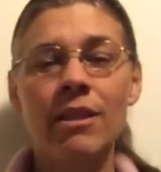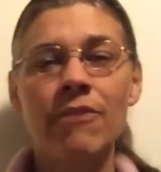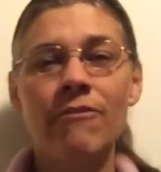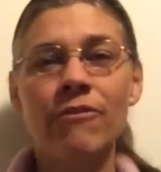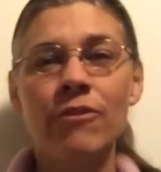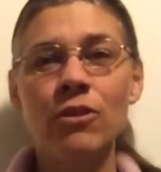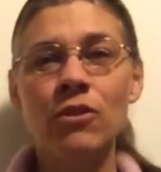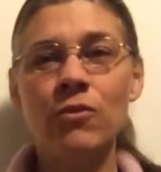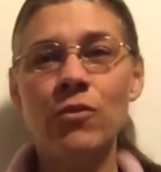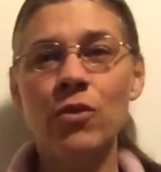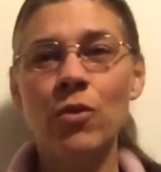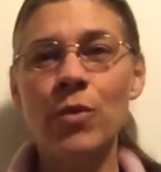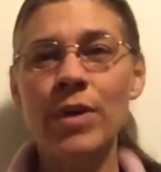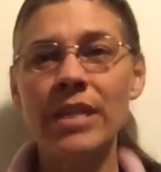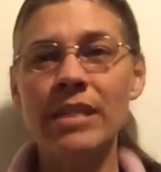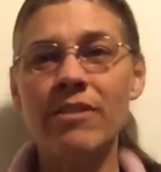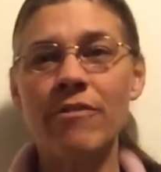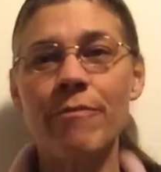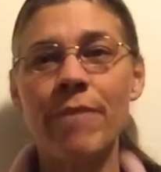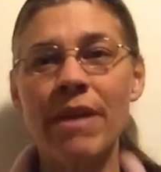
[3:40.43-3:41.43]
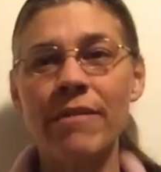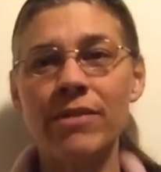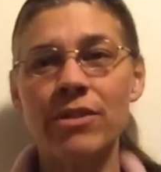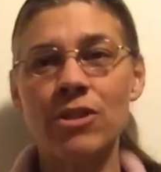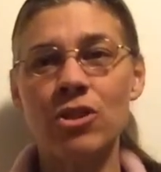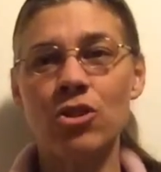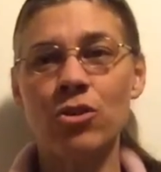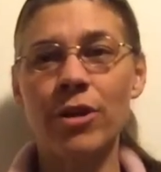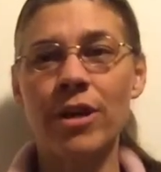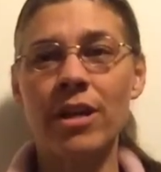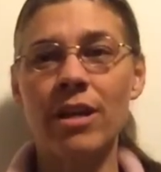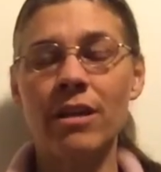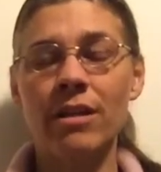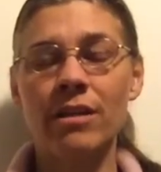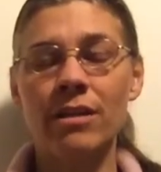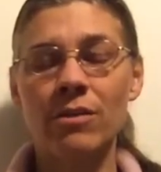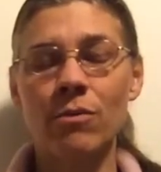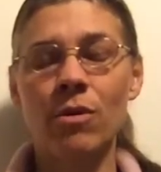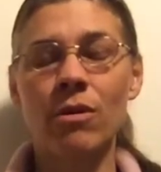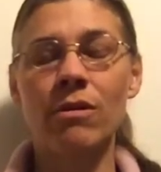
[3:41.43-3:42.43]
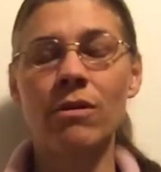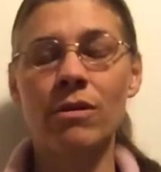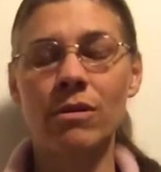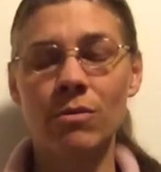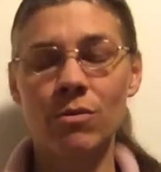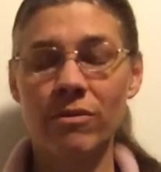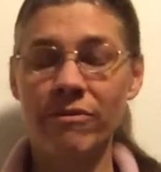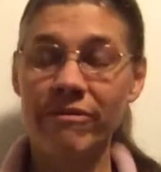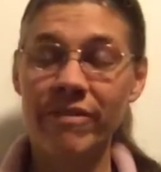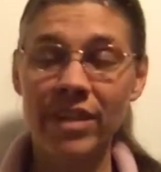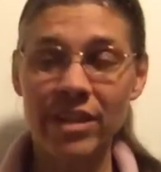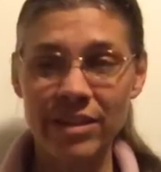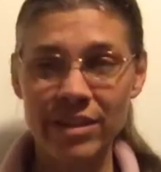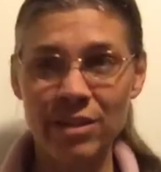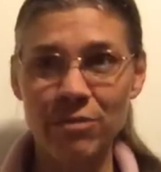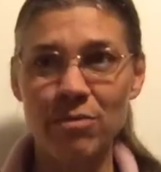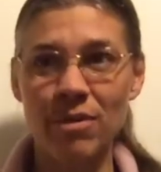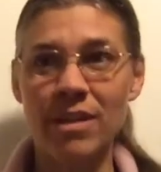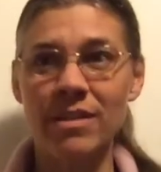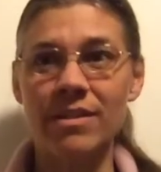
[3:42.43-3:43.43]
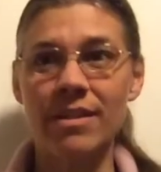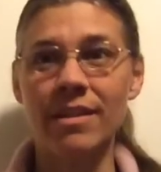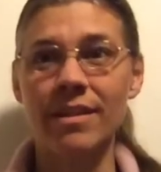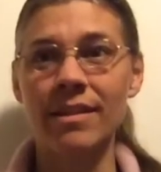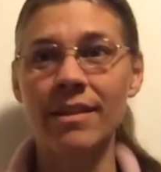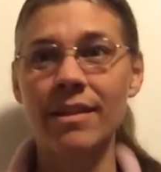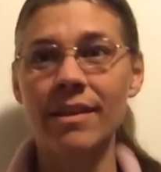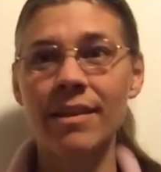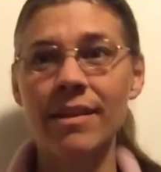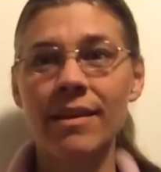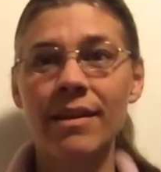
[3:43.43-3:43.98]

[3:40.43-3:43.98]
The first few weeks of Mavis's training were very depressing.